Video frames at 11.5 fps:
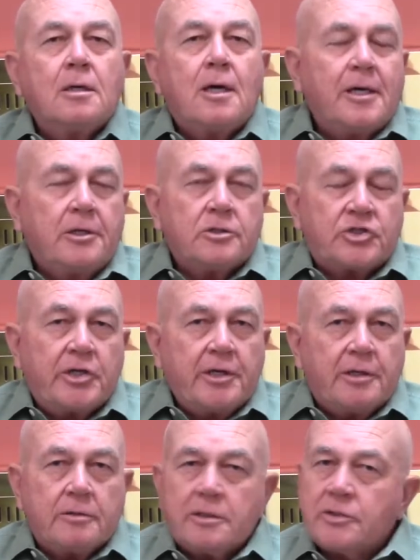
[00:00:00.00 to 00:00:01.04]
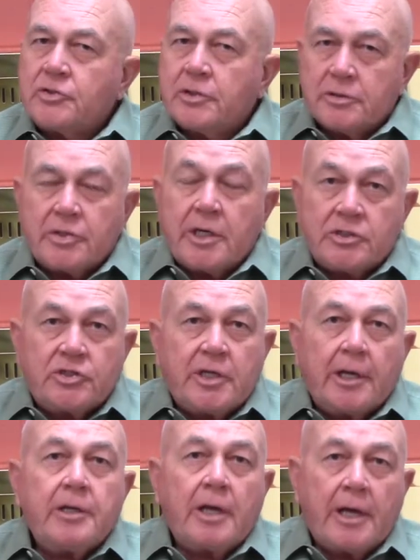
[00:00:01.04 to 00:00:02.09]
I understand this is a
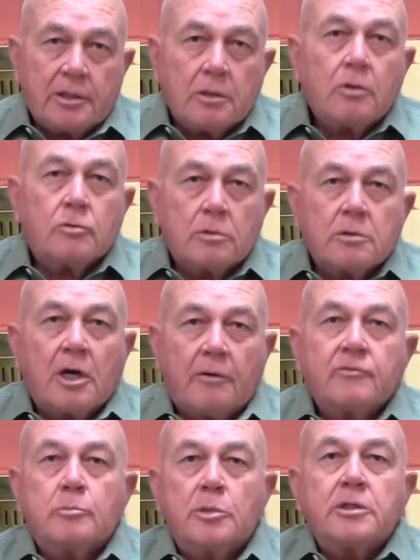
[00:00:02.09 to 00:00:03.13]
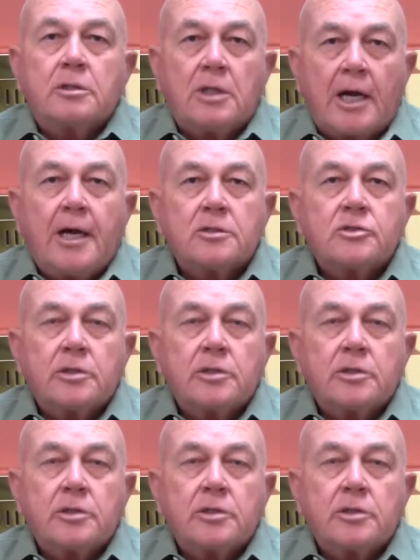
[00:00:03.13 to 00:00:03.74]
state and local government class,